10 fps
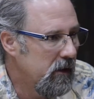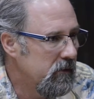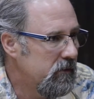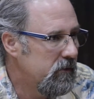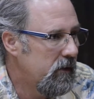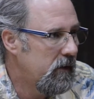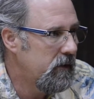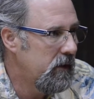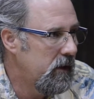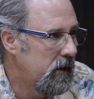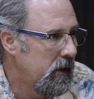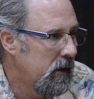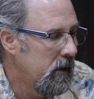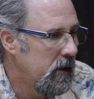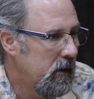is that the
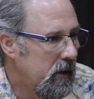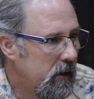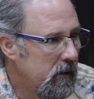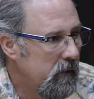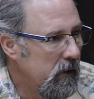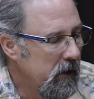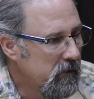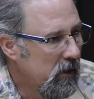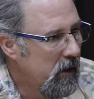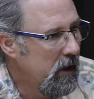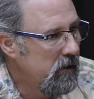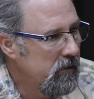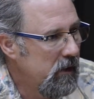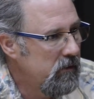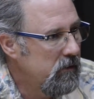electron
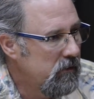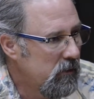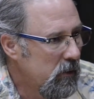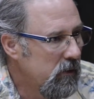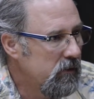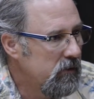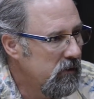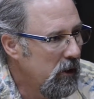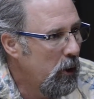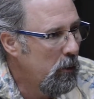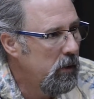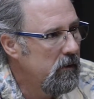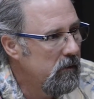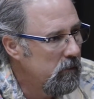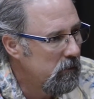ionization source is an
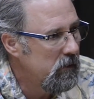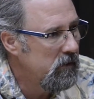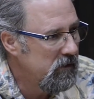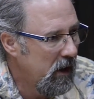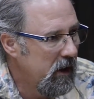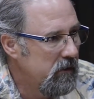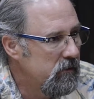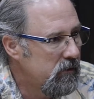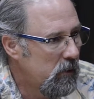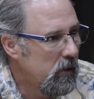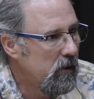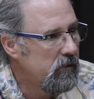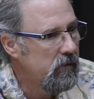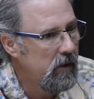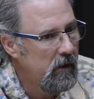open design
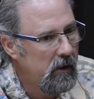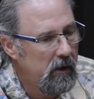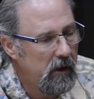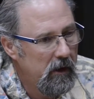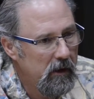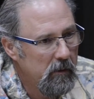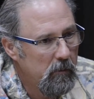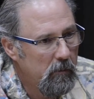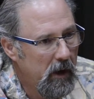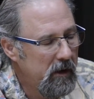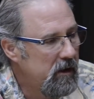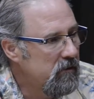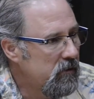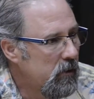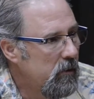source. And my
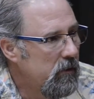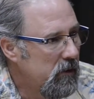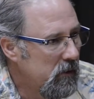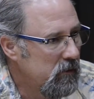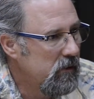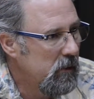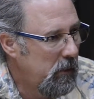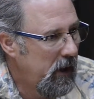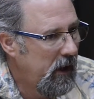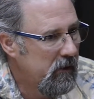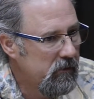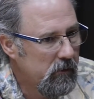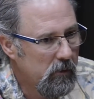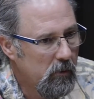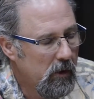history with those in the past,
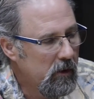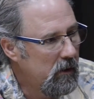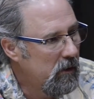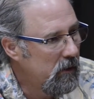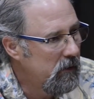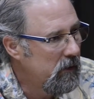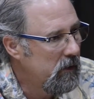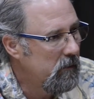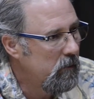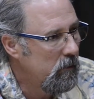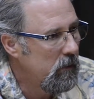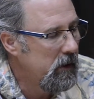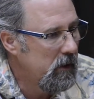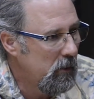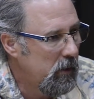through working on the
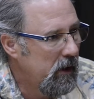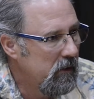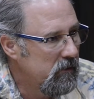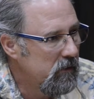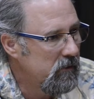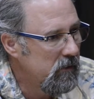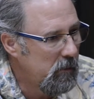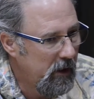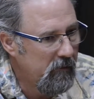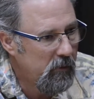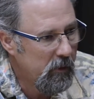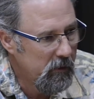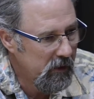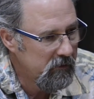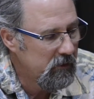LECO Pegasus, the platform
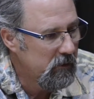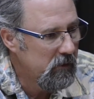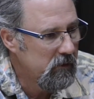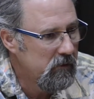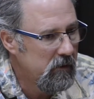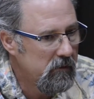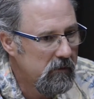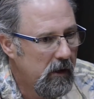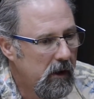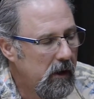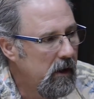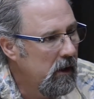that I still use to this day,